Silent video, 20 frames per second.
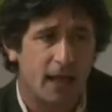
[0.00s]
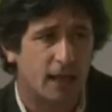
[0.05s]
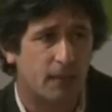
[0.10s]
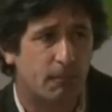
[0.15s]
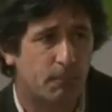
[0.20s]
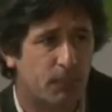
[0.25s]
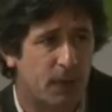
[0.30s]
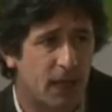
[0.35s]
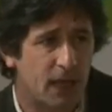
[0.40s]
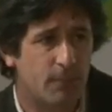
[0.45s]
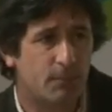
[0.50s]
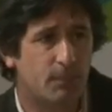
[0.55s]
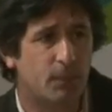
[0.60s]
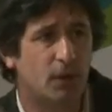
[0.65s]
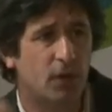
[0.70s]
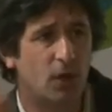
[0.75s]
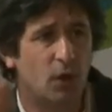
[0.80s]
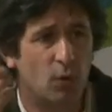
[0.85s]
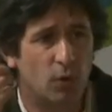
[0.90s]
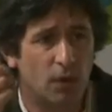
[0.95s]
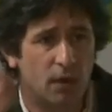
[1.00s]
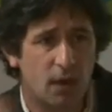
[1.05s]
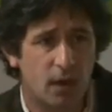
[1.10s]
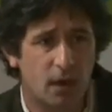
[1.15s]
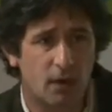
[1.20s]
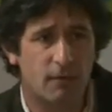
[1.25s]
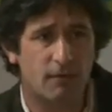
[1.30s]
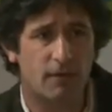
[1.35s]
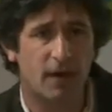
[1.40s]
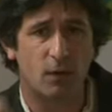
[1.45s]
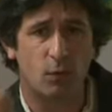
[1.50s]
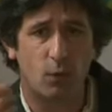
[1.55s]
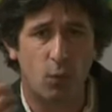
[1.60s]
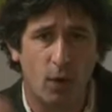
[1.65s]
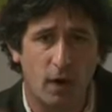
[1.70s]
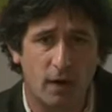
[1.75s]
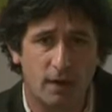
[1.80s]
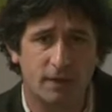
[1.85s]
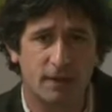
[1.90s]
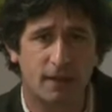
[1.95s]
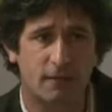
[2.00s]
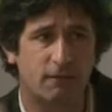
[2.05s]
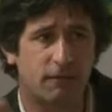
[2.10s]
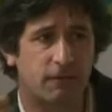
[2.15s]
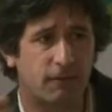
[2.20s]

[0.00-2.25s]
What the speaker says: the people who love and want and